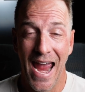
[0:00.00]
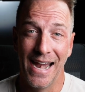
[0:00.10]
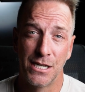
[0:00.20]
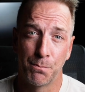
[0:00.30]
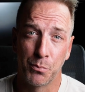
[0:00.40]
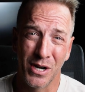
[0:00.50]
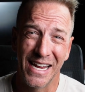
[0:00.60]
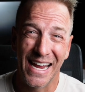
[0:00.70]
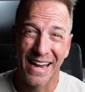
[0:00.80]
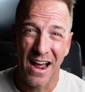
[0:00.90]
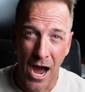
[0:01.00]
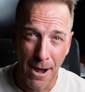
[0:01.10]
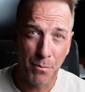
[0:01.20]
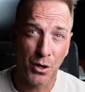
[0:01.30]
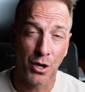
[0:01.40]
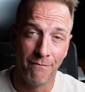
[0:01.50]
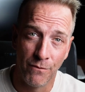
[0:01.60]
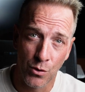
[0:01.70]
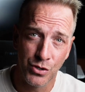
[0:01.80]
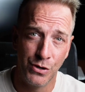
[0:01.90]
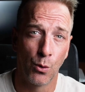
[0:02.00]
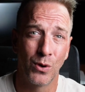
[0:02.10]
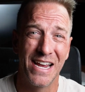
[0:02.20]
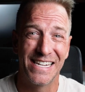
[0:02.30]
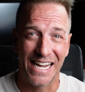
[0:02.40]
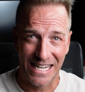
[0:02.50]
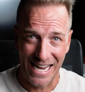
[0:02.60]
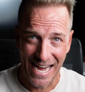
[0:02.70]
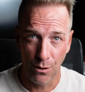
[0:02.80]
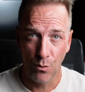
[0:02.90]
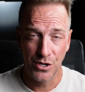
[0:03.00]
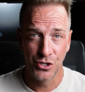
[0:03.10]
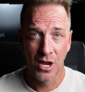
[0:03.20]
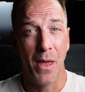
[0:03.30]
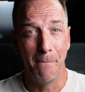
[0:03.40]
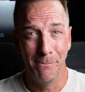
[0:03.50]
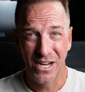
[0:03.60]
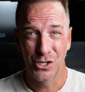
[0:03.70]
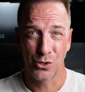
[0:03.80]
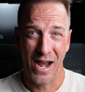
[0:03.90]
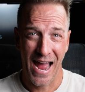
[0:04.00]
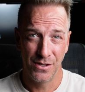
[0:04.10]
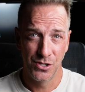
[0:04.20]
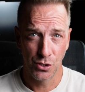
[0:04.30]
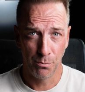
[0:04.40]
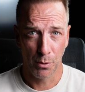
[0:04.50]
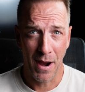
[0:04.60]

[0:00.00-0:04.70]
and it's bringing in hyper conversion oriented language that makes your ads super